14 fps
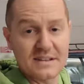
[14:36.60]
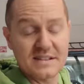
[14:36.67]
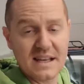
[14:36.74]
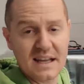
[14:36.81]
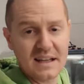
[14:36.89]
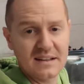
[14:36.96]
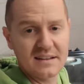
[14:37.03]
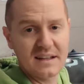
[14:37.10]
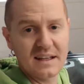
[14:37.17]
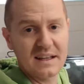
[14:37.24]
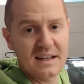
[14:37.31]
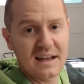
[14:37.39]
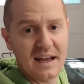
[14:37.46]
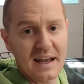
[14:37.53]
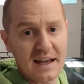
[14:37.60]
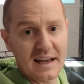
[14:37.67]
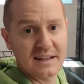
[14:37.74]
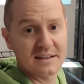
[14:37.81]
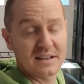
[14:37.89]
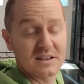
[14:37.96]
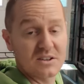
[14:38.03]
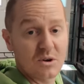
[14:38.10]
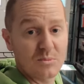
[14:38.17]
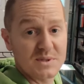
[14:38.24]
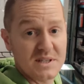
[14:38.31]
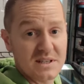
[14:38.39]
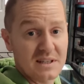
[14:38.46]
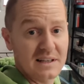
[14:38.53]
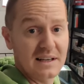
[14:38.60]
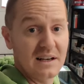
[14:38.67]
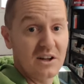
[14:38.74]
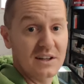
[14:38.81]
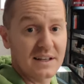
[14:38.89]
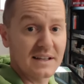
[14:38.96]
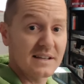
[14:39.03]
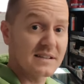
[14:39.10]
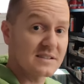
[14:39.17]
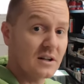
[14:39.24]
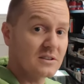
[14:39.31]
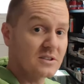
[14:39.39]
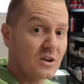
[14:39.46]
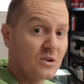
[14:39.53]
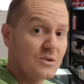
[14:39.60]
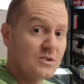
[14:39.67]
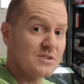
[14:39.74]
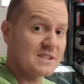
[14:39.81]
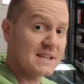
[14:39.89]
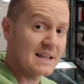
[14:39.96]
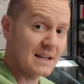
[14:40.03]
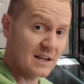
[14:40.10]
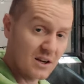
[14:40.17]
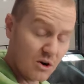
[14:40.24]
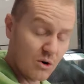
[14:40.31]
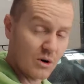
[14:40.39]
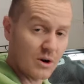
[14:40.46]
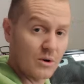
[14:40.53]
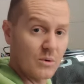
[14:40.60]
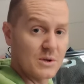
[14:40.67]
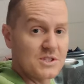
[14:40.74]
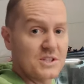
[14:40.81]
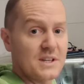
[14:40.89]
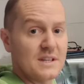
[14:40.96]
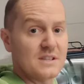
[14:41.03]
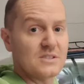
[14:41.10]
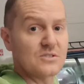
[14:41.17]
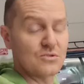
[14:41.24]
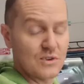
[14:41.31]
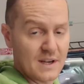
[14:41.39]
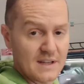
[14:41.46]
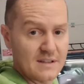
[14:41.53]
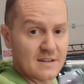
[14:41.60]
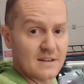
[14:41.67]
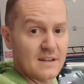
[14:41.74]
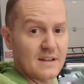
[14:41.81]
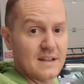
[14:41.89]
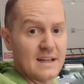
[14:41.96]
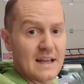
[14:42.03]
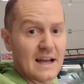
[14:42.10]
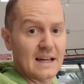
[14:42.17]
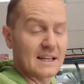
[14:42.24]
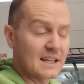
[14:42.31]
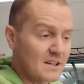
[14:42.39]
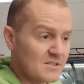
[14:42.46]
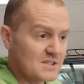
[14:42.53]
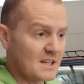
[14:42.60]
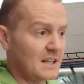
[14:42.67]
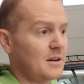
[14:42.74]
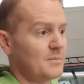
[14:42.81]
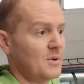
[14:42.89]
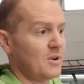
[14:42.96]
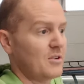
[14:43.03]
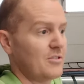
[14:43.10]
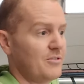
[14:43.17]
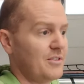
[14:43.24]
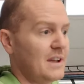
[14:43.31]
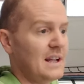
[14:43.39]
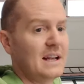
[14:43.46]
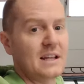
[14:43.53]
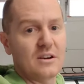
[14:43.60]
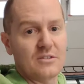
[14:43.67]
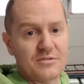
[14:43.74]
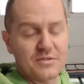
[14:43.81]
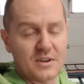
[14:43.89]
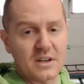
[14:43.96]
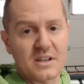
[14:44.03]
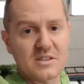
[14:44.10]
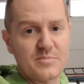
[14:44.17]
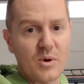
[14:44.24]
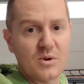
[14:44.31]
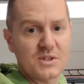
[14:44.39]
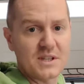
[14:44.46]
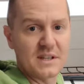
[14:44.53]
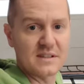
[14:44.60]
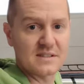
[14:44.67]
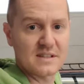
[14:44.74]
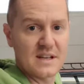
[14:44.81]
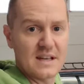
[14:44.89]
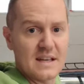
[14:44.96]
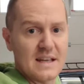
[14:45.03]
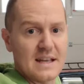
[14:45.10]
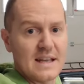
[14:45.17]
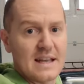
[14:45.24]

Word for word: And the second thing that I don't particularly like is, although you sit lower, which is great, and it gives you a lot more feeling of kind of sportiness,